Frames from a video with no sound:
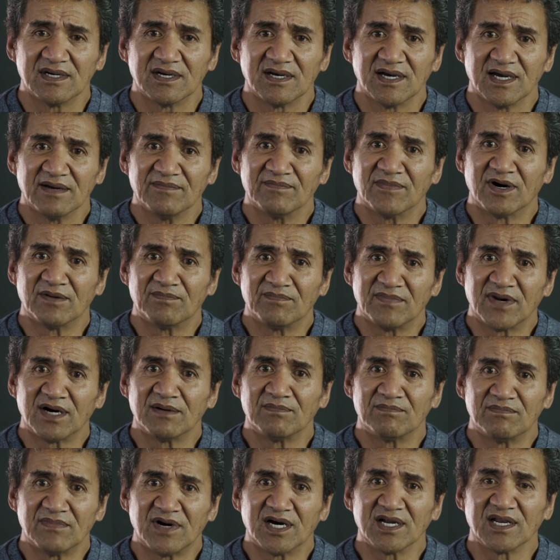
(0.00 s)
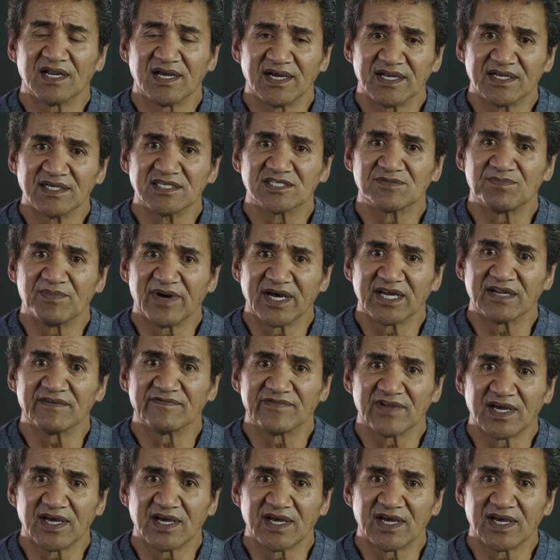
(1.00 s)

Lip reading: And my lady's made of